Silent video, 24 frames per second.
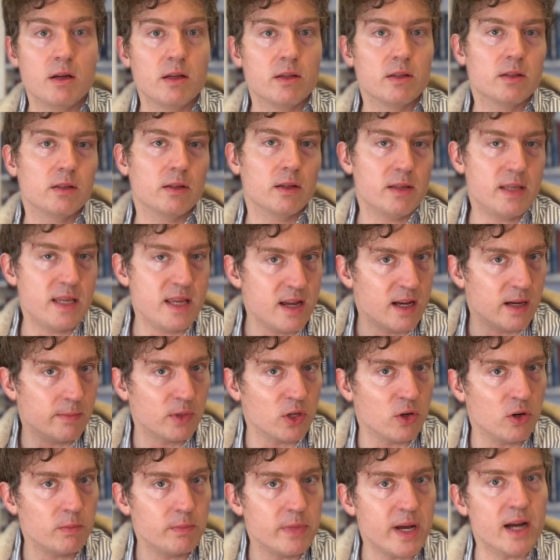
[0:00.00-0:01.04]
So here I'm
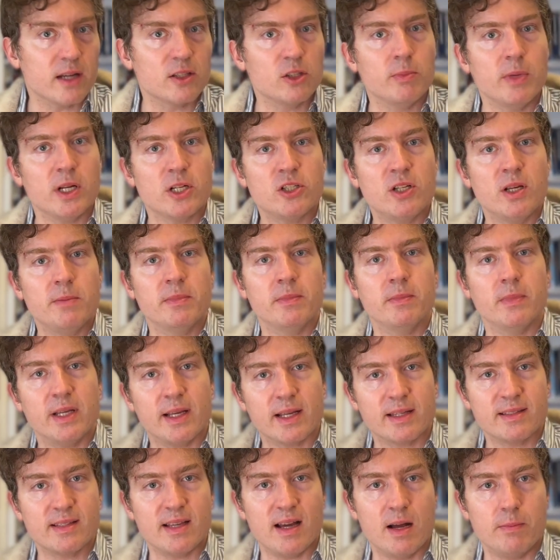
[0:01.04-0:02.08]
going back to my gym
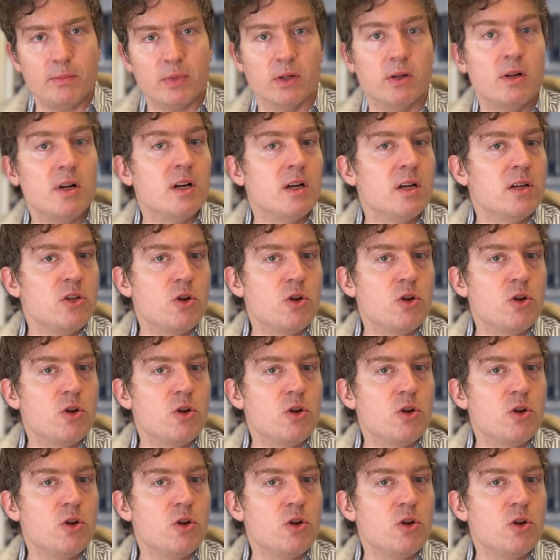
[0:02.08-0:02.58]
example.